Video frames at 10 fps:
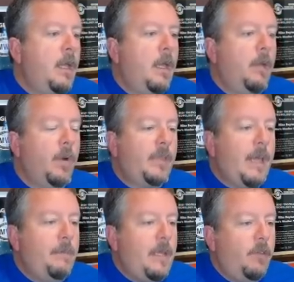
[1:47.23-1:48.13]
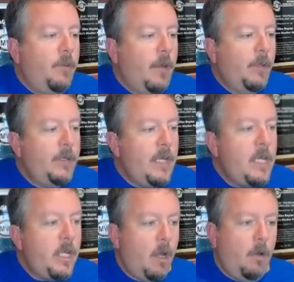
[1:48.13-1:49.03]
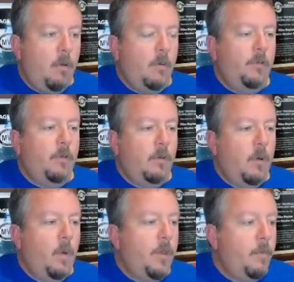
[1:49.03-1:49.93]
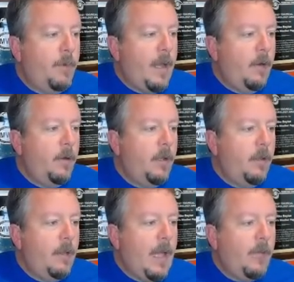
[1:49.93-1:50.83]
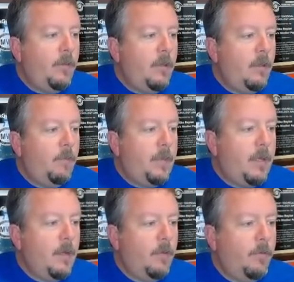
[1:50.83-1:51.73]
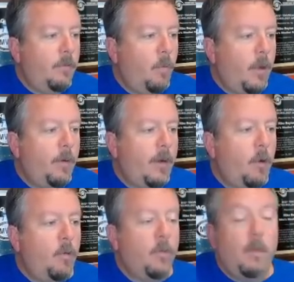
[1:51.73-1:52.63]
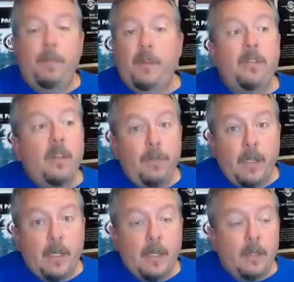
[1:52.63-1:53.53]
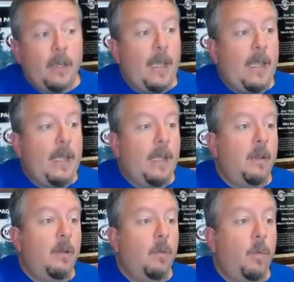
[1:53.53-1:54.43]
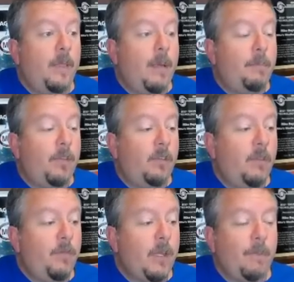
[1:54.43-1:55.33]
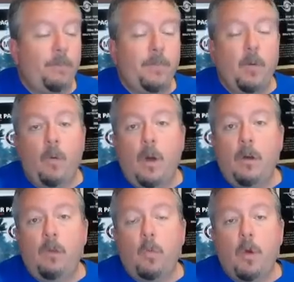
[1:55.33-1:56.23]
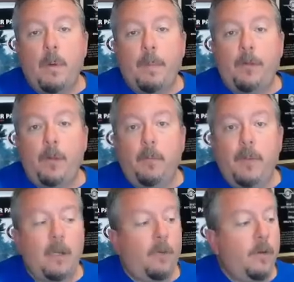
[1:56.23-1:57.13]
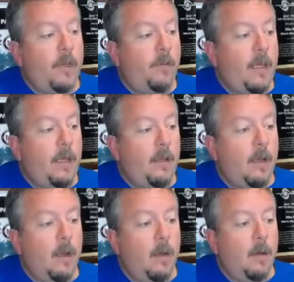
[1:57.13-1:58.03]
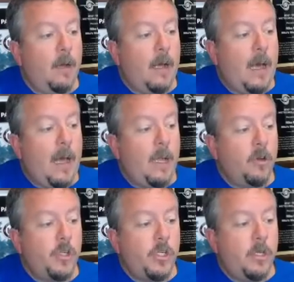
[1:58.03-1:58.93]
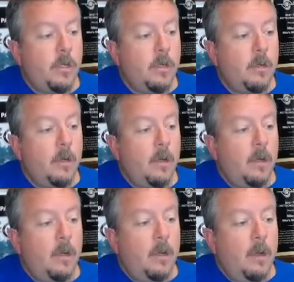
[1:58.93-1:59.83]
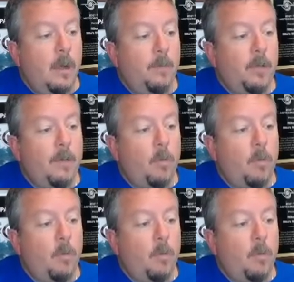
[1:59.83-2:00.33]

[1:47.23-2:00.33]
and what that means. So El Nino is a weather pattern that actually is because of the weather out over the Pacific. And when that Pacific waters warm up a little bit, it creates a higher shear upper level